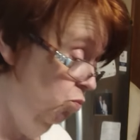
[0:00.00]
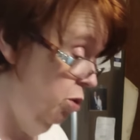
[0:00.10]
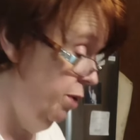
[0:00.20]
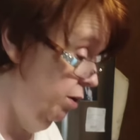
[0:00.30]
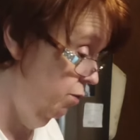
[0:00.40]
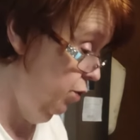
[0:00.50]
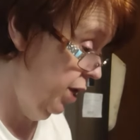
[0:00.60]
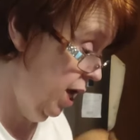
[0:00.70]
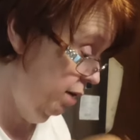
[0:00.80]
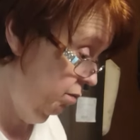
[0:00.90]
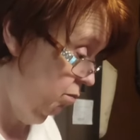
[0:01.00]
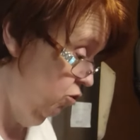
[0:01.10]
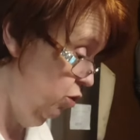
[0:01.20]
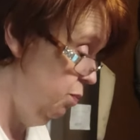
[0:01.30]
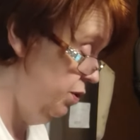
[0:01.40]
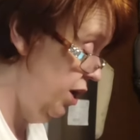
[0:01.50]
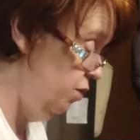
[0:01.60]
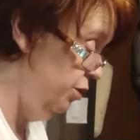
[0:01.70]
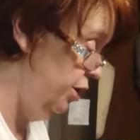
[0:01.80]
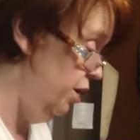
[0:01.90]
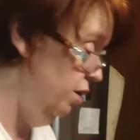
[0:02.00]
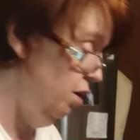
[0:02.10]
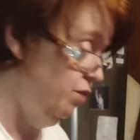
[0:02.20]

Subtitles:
But I mean, I've already got sweet potato in there.